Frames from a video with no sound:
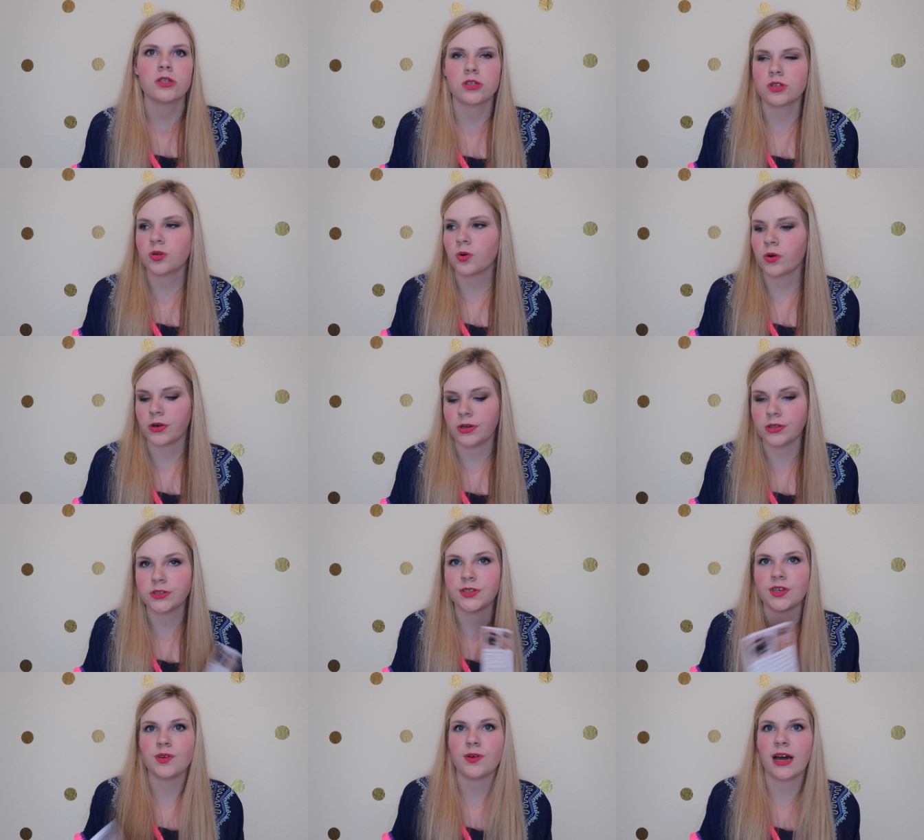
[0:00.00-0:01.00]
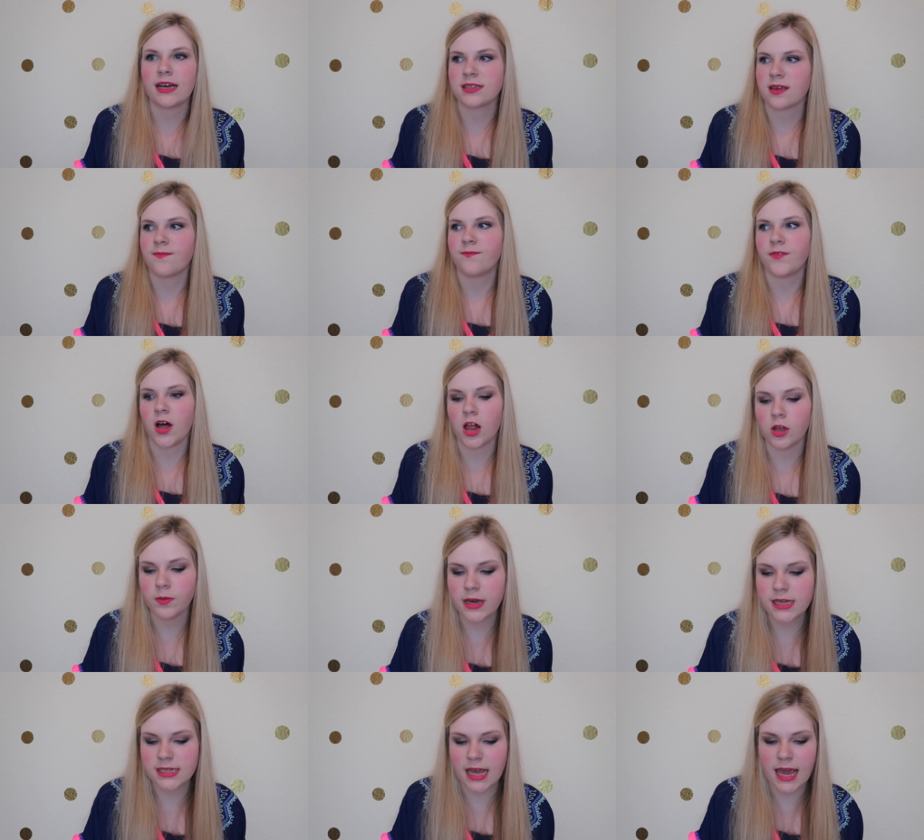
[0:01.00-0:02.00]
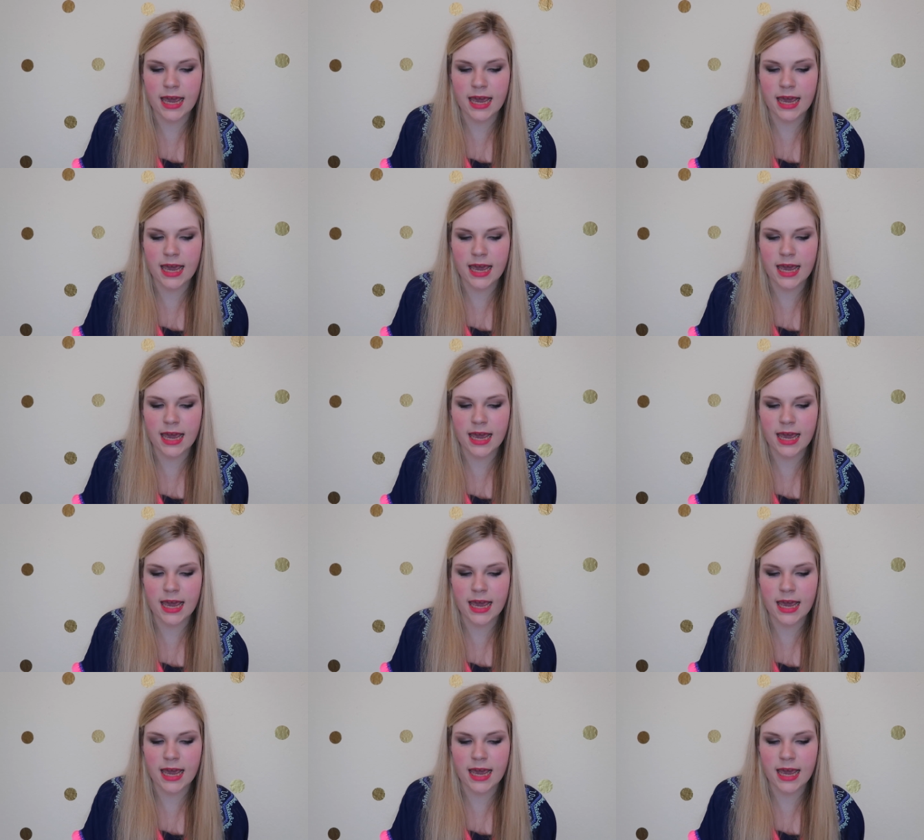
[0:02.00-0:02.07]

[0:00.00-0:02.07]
tutorial so you guys can follow it.